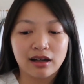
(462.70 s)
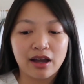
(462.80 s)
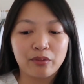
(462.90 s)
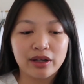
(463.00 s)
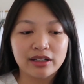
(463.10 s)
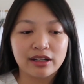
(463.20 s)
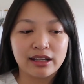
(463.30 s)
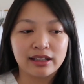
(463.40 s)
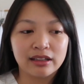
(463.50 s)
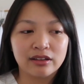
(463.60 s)
I
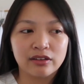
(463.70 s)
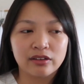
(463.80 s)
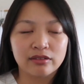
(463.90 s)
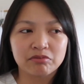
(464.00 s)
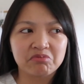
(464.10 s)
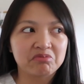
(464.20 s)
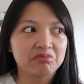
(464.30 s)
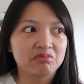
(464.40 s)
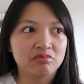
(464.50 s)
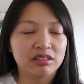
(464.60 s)
waited
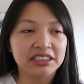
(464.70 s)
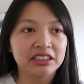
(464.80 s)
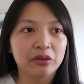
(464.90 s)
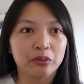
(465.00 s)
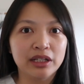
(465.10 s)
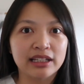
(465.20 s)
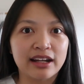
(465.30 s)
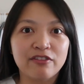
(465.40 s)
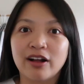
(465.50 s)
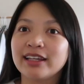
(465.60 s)
less than a week,
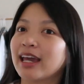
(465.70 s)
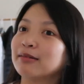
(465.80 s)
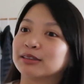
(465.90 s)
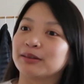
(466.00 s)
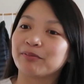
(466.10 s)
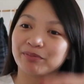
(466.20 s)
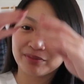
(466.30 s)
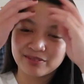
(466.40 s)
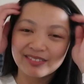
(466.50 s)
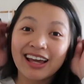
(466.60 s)
and it finally came to me.
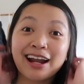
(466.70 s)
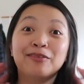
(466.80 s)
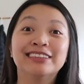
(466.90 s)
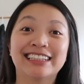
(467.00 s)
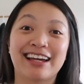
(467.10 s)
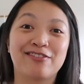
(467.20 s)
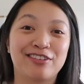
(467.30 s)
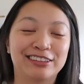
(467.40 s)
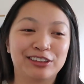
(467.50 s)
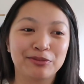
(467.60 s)
And I will say at
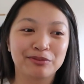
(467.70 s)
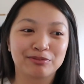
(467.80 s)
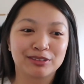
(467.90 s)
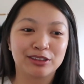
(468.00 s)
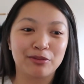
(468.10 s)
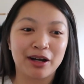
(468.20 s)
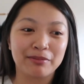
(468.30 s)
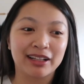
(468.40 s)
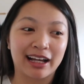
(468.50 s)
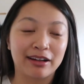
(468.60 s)
first, don't
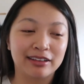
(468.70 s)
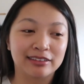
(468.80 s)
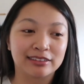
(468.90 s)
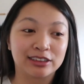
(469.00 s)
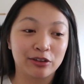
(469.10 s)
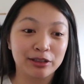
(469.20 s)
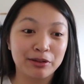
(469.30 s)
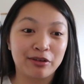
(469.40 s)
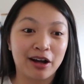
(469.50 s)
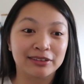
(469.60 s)
mind me, like, don't get
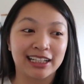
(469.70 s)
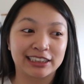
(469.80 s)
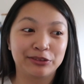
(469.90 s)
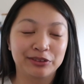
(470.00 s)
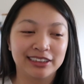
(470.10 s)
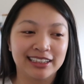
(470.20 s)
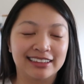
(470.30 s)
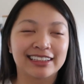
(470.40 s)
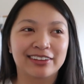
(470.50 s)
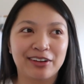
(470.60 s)
me wrong, I was actually really,
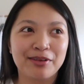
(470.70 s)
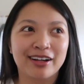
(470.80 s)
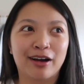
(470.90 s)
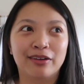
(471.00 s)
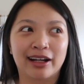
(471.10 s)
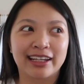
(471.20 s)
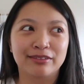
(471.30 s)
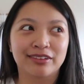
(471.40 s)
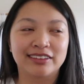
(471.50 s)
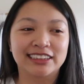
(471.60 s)
I was like, oh my god, I
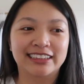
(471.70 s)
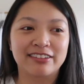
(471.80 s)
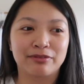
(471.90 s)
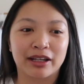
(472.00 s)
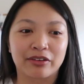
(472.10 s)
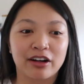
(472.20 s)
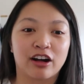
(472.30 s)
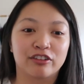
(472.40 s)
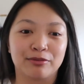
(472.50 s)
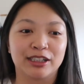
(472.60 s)
can't believe I just gave my credit
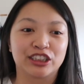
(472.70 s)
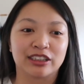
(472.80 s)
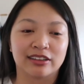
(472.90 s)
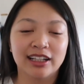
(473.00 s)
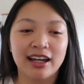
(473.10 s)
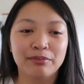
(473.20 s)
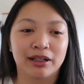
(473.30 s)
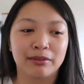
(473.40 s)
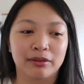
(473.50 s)
card information online,